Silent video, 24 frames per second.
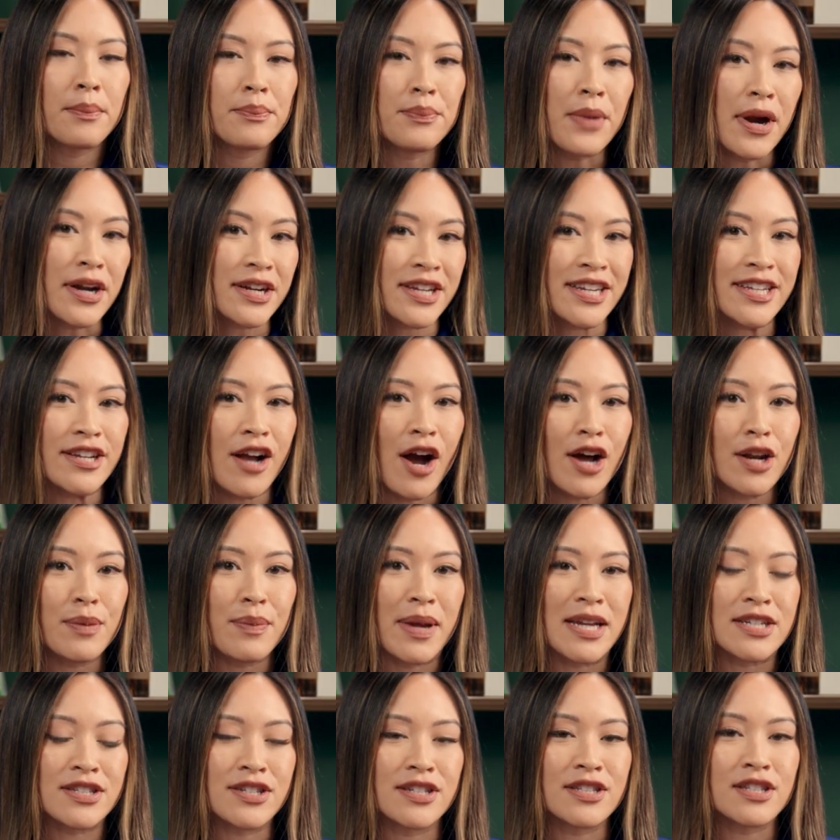Marketing
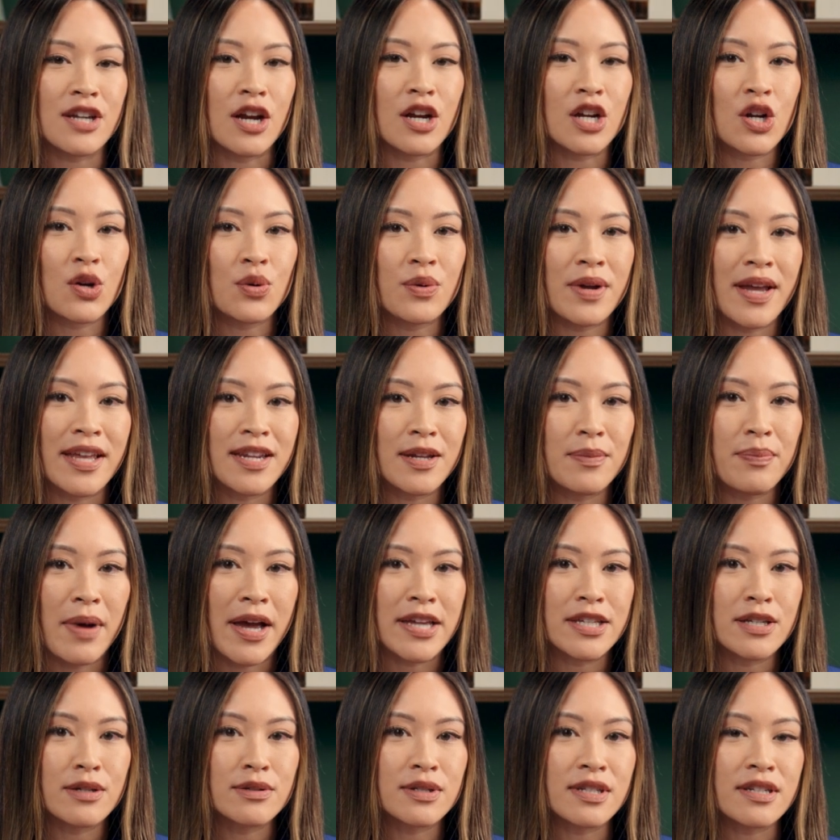automations are created by
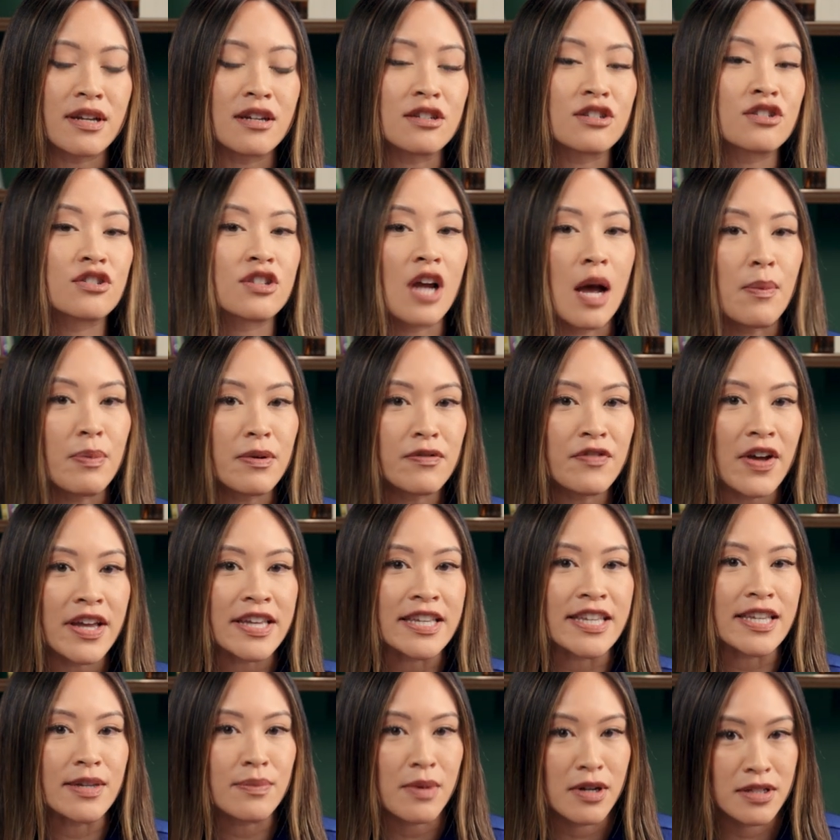using a Shopify
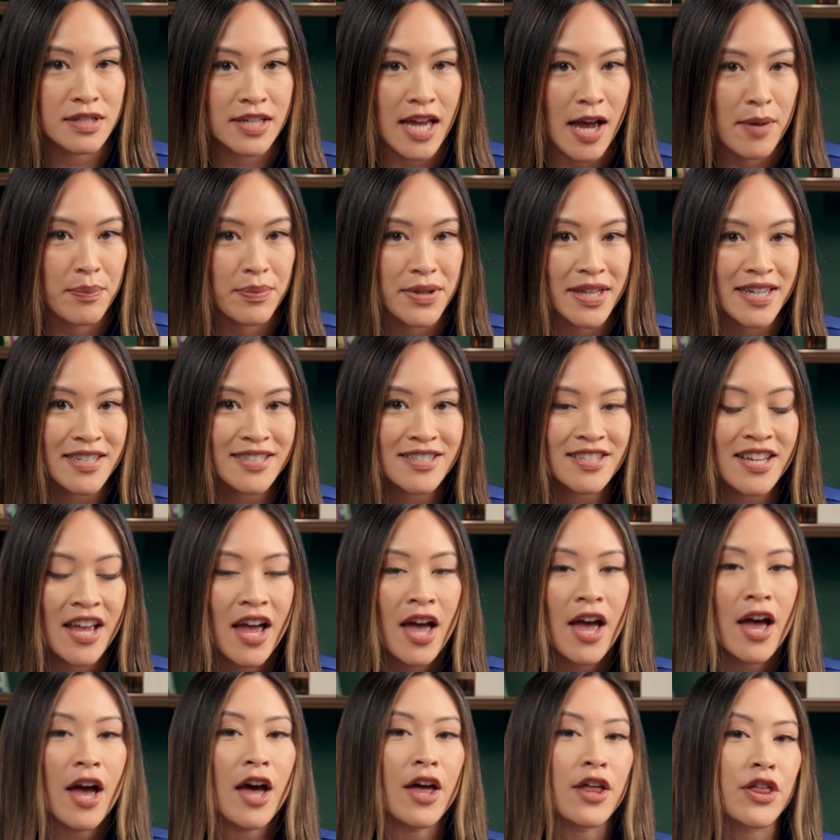email template,
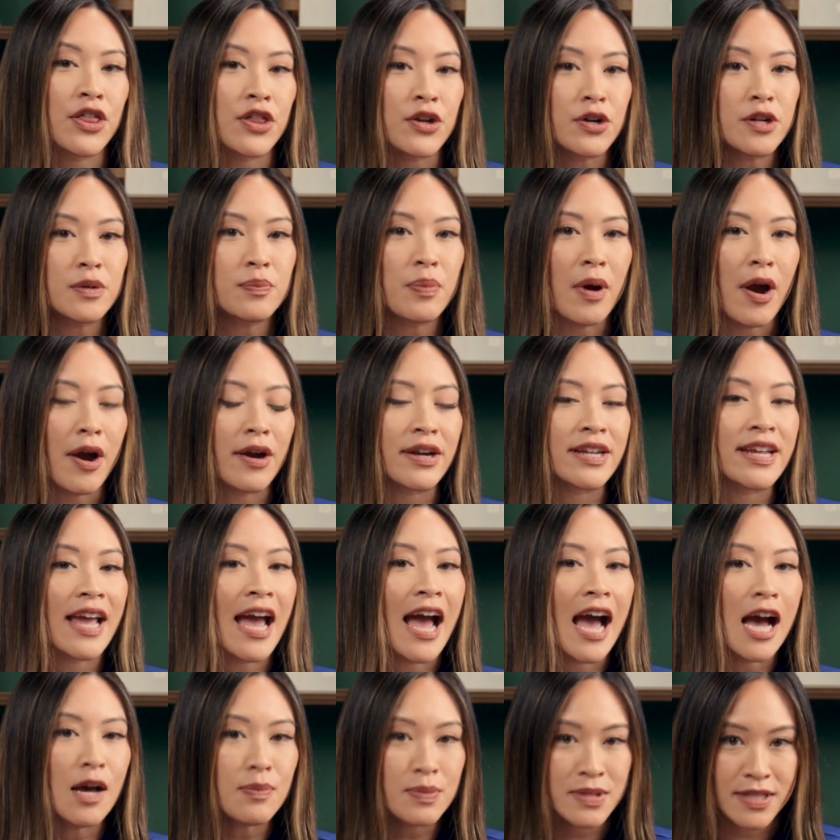a third-party
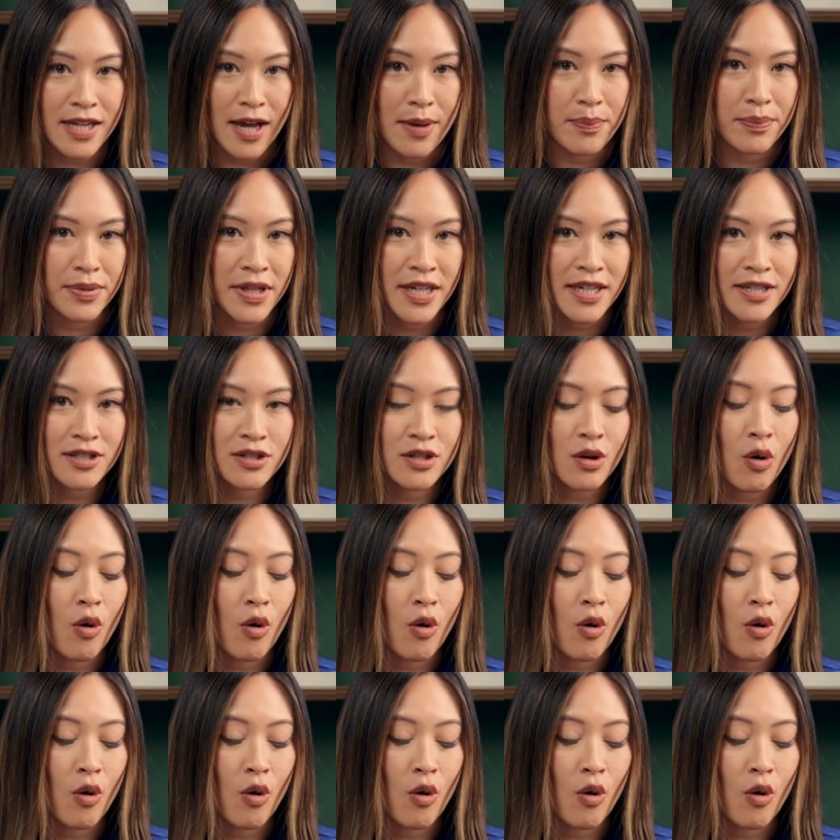app template,